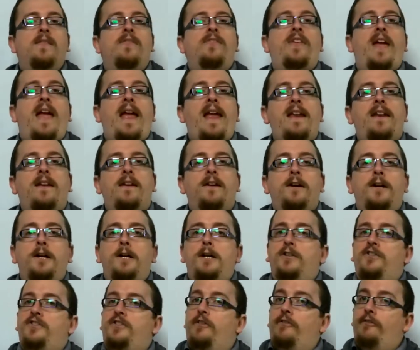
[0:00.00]
then
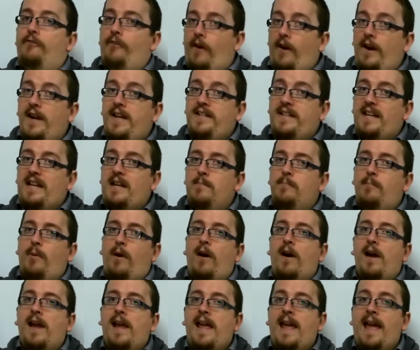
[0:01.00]
dividing
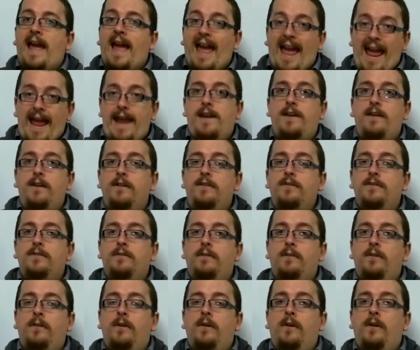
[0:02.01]
by n,
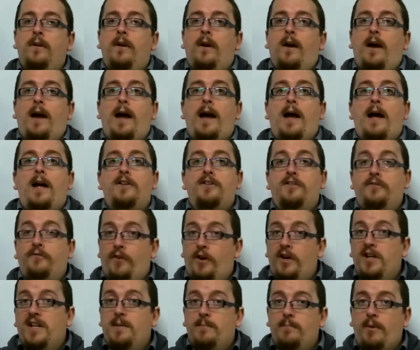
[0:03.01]
uh,
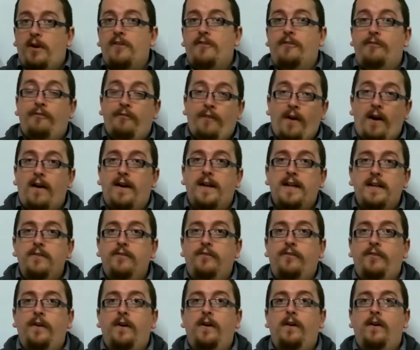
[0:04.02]
dividing by
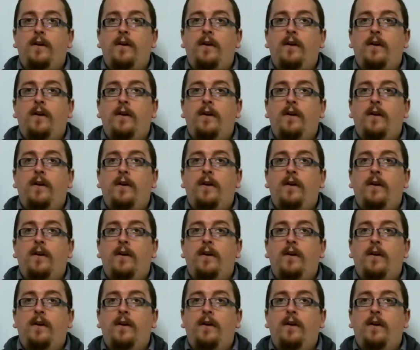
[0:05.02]
5,